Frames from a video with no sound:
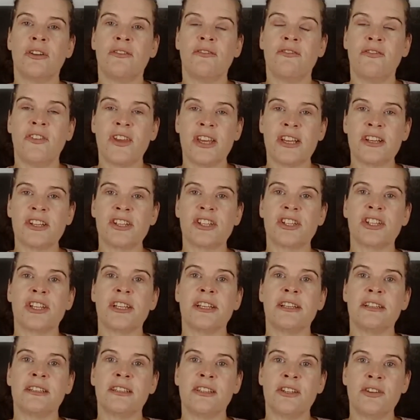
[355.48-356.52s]
fish
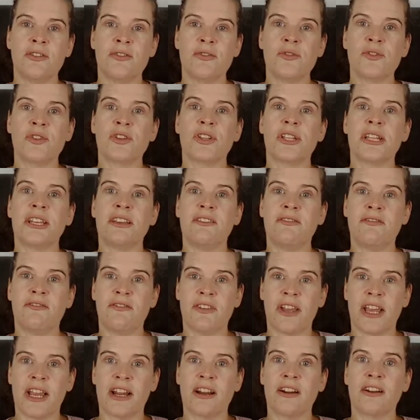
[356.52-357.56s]
is usually
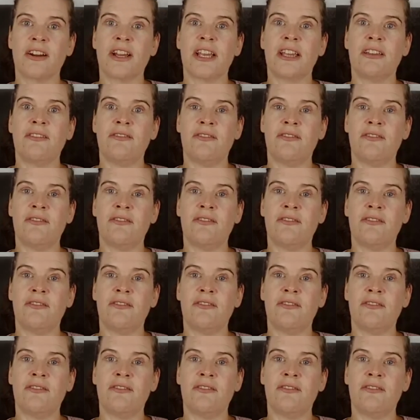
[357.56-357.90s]
very,